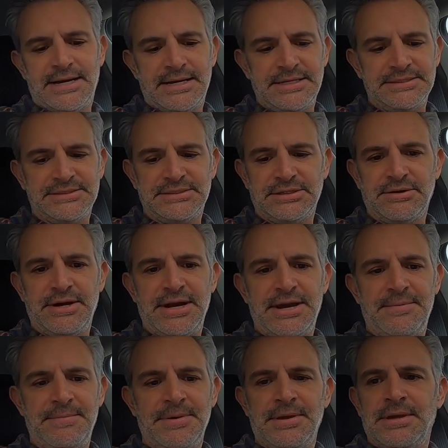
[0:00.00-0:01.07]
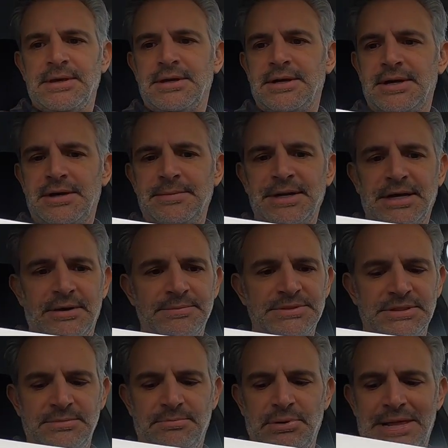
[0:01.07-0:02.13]
on Instagram. It
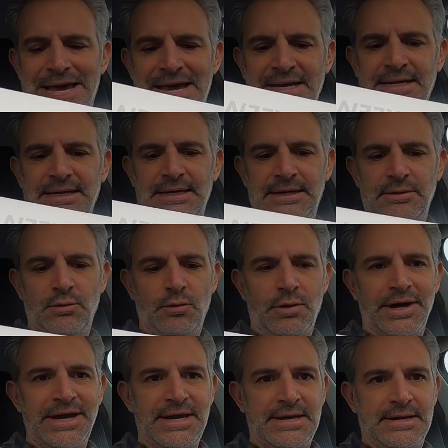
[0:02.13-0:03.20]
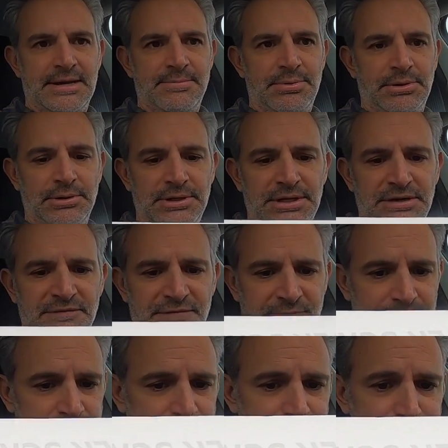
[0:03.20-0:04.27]
comes in black and white, I believe.
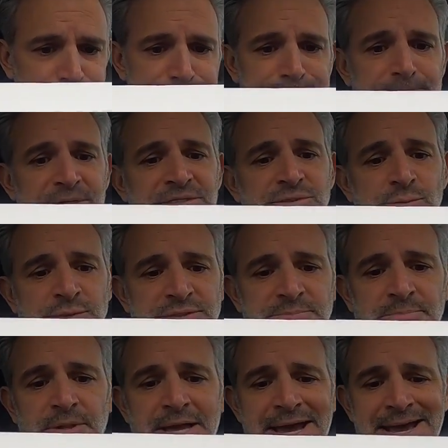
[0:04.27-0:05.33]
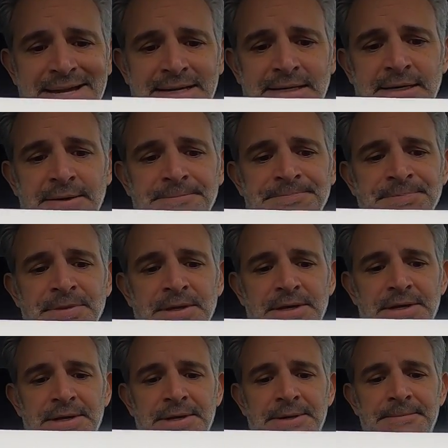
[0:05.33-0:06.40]
This one's black,
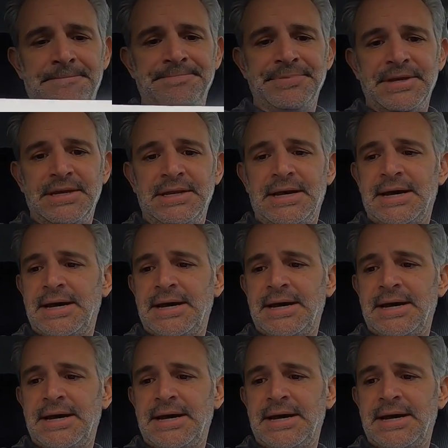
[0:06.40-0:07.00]
and